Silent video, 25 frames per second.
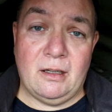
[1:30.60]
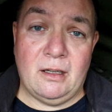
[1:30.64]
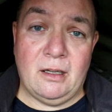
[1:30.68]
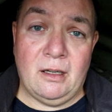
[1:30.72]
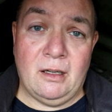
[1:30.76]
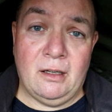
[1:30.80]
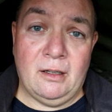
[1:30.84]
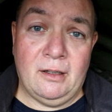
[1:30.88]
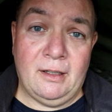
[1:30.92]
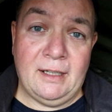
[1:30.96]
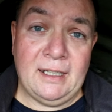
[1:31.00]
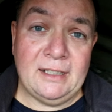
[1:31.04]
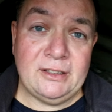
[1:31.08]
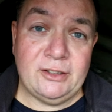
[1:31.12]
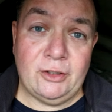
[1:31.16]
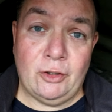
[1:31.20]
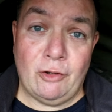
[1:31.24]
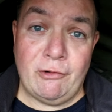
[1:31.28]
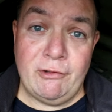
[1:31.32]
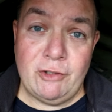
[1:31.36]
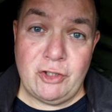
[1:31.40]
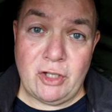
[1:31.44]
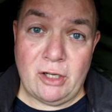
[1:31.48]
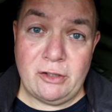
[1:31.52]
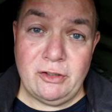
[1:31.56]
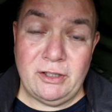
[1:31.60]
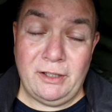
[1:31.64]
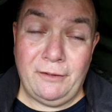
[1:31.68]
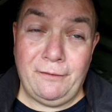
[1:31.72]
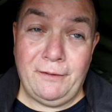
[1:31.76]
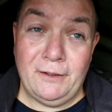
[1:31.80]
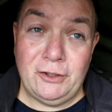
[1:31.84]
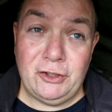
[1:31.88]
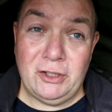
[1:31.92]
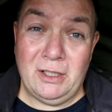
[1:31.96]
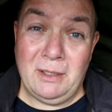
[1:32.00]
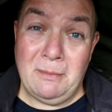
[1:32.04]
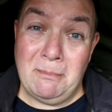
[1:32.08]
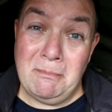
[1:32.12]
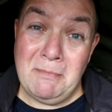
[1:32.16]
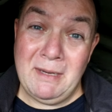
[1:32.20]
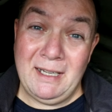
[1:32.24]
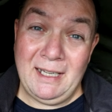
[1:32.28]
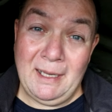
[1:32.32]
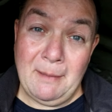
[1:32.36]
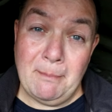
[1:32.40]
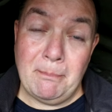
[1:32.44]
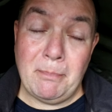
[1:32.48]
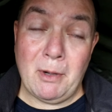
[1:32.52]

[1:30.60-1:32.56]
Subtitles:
that's an orange OG fish at the minute,